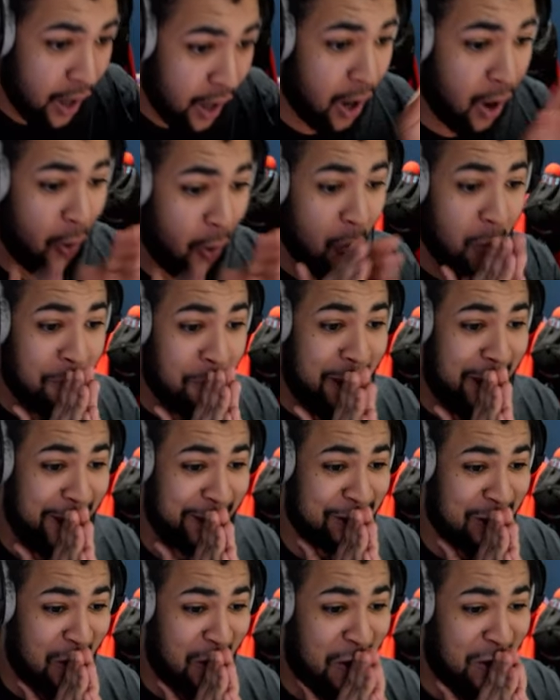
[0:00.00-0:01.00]
Oh my
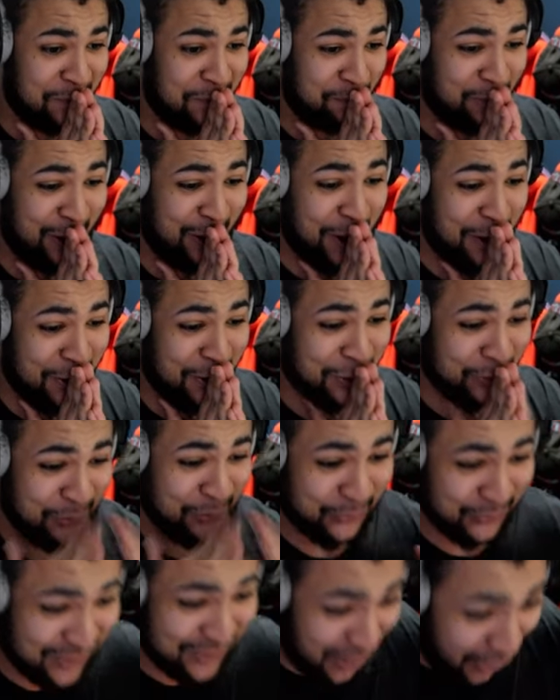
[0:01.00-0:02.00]
God,
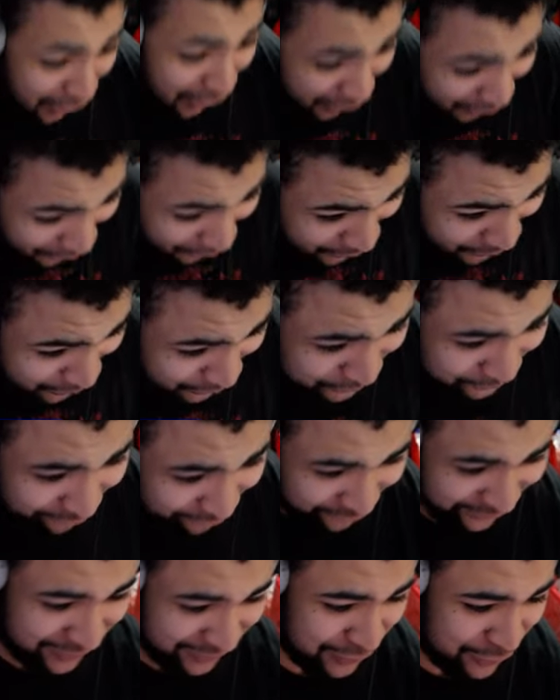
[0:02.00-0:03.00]
bro. Cold
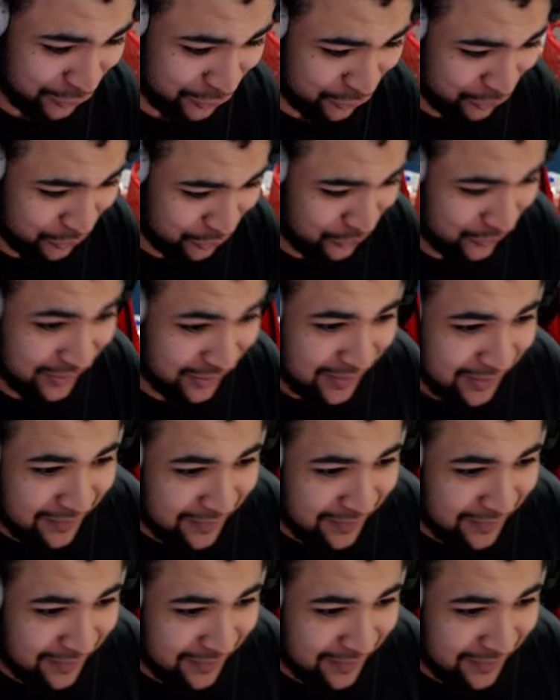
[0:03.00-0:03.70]
for you.